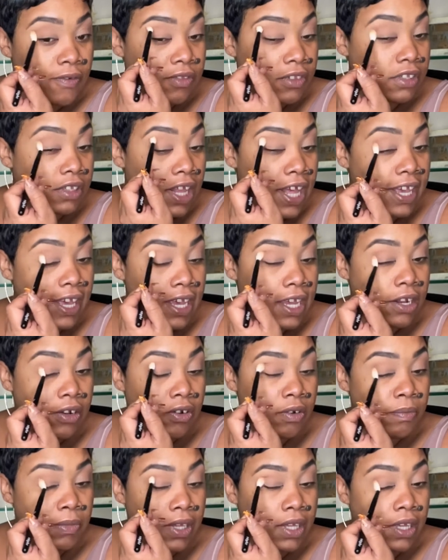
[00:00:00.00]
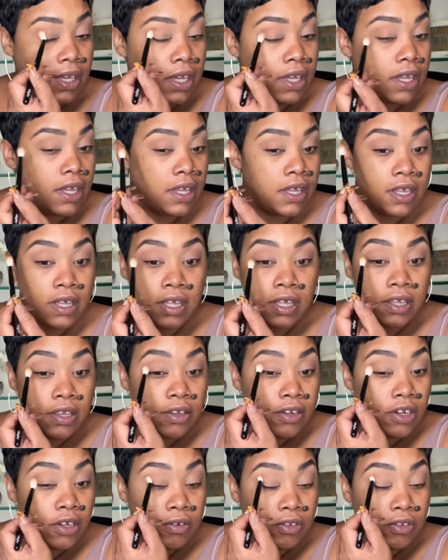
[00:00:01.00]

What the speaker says: to like hinder me, you know,